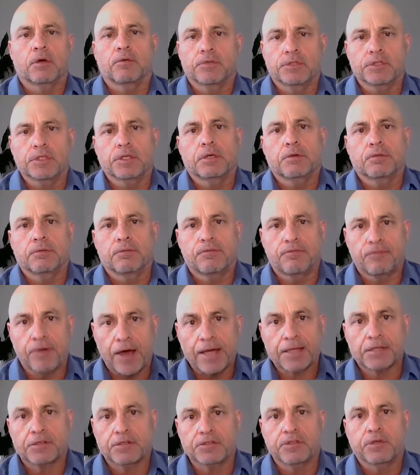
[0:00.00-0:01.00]
obviously
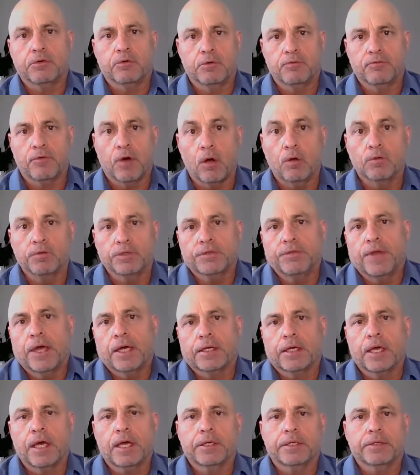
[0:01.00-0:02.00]
factors that are involved in
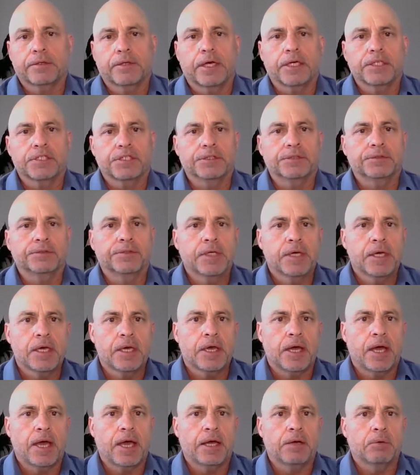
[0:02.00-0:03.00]
that calculation,
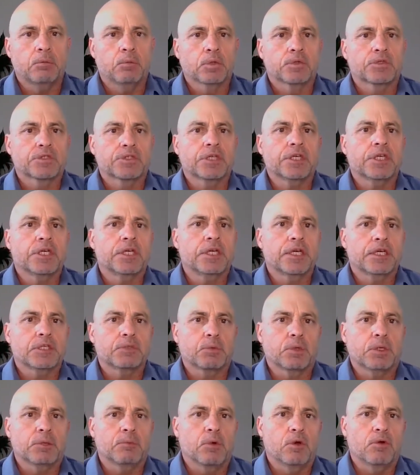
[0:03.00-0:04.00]
and we'll see
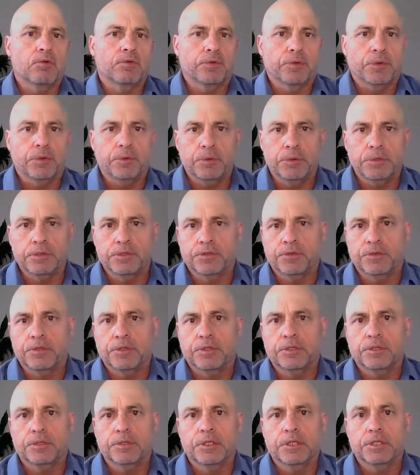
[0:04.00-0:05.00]
as we move through
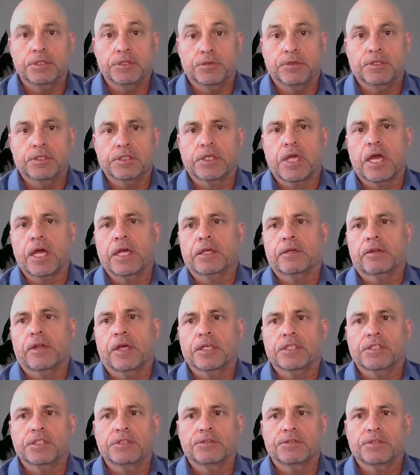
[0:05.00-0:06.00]
into these
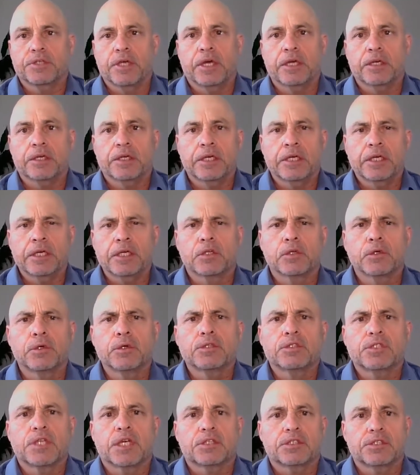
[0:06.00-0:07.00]
calculations that it
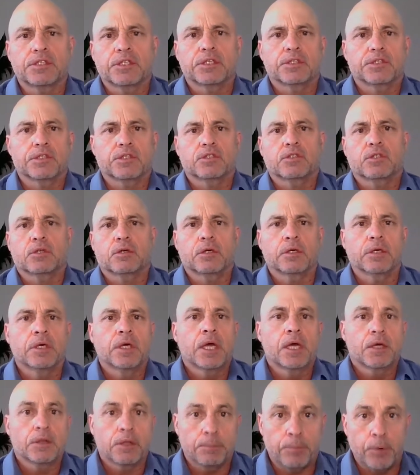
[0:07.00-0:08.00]
includes such things as
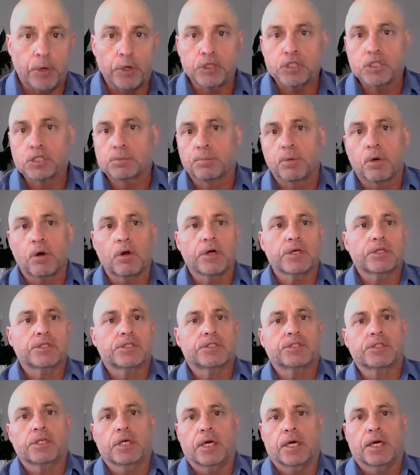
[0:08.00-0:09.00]
the purchase
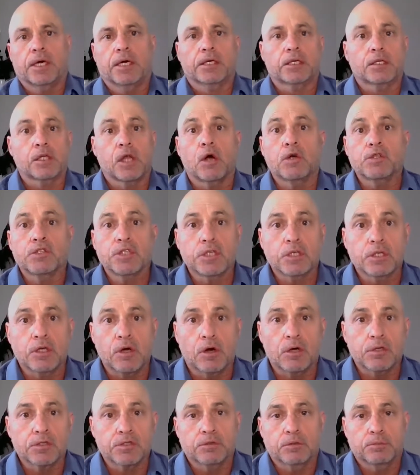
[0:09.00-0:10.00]
price,
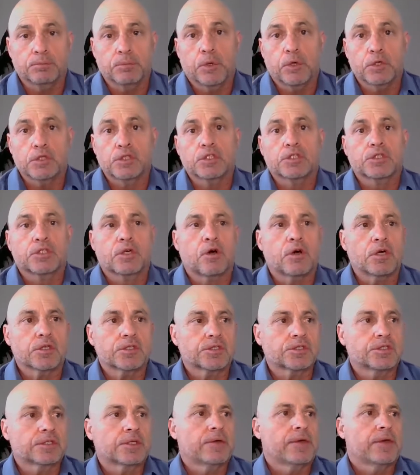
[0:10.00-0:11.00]
closing costs or purchase
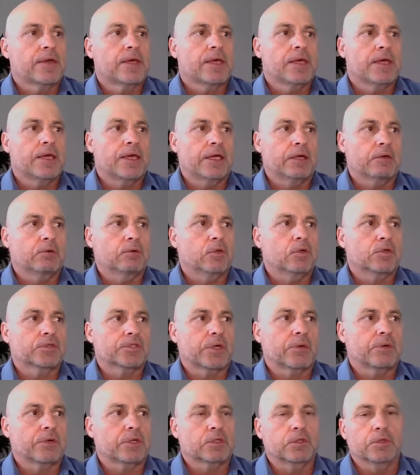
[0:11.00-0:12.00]
costs. It'll
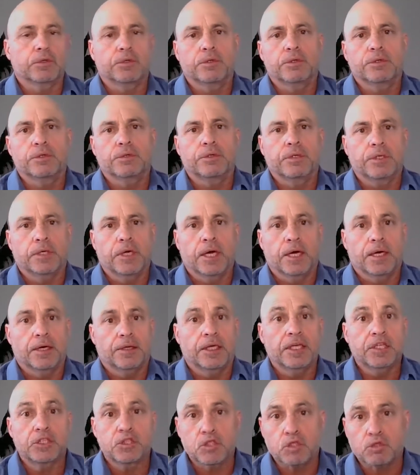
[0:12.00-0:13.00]
also include
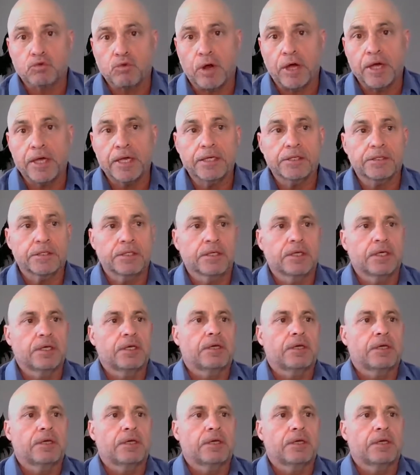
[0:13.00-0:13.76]
interest rate,